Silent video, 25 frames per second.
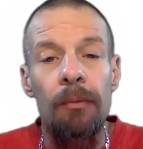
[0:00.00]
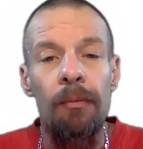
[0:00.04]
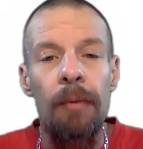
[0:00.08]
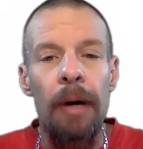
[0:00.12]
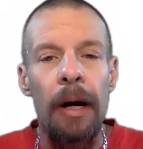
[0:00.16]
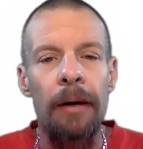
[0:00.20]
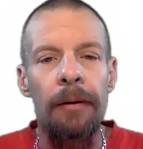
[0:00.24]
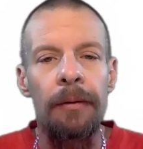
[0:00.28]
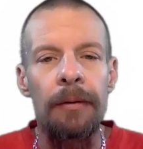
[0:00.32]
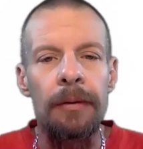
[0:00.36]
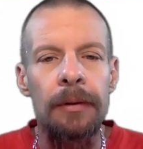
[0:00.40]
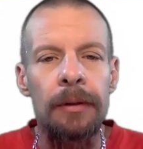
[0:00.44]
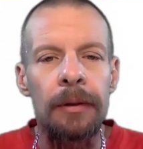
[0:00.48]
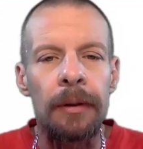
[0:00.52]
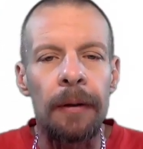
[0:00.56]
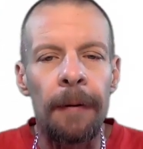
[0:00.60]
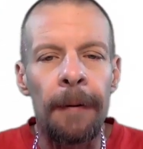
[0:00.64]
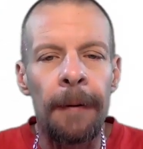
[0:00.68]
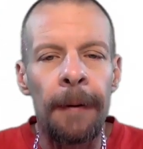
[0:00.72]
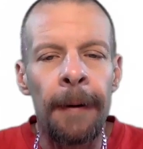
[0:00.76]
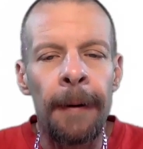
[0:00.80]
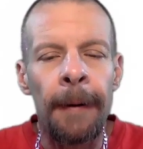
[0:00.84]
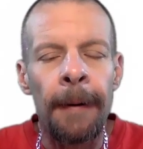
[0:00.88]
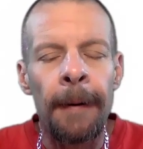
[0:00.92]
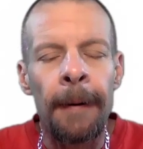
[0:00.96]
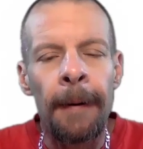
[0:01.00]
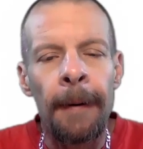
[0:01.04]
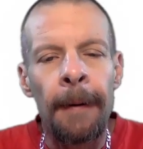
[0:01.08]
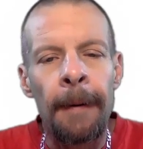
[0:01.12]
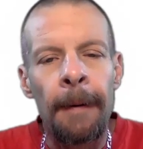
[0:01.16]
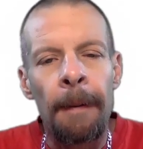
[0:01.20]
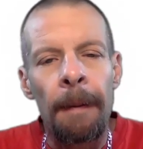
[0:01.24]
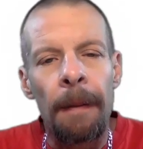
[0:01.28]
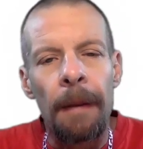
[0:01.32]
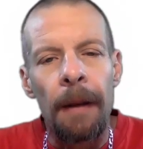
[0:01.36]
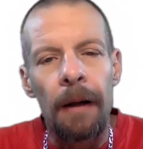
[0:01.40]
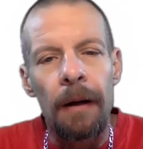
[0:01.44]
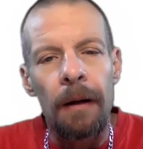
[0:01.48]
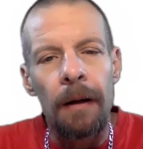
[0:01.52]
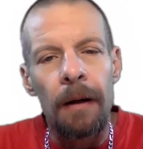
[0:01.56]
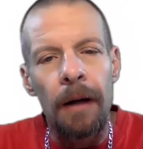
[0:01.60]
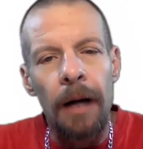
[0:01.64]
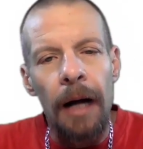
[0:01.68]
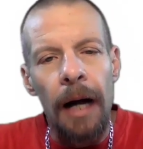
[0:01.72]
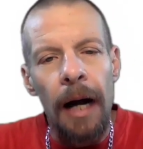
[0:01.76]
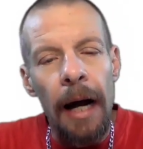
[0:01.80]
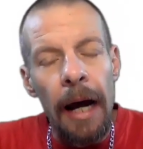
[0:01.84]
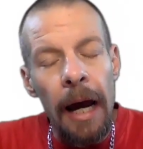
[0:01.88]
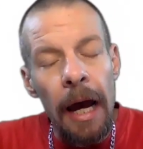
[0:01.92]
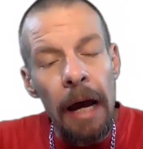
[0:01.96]
writers.
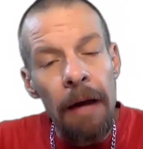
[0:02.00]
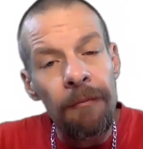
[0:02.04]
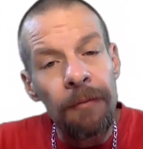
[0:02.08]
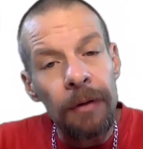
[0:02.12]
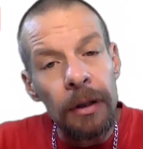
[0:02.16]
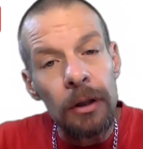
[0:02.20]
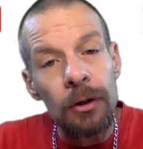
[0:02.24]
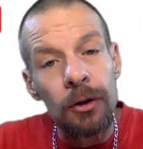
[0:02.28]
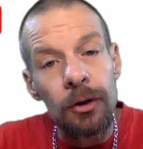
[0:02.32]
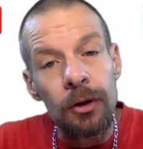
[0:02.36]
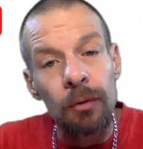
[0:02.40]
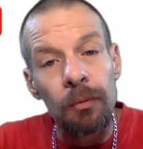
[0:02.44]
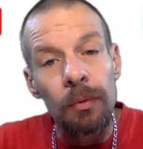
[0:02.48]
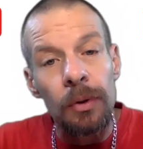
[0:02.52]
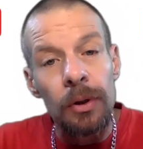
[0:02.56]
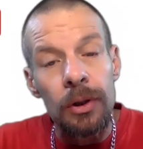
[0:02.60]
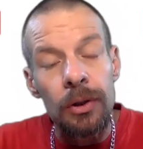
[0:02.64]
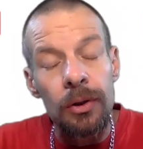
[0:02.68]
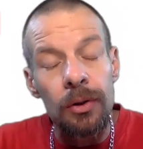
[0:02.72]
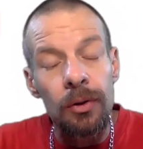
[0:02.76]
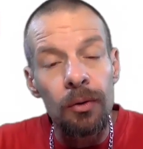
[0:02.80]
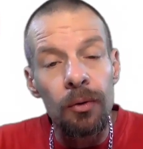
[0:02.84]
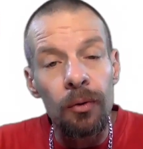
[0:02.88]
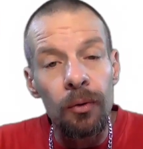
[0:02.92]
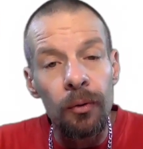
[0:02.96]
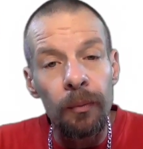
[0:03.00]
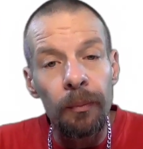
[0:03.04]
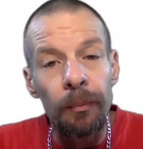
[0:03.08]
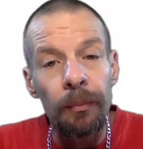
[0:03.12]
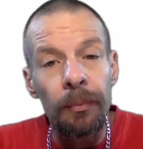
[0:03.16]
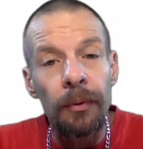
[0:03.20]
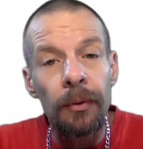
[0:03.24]
I have an issue with Snoop,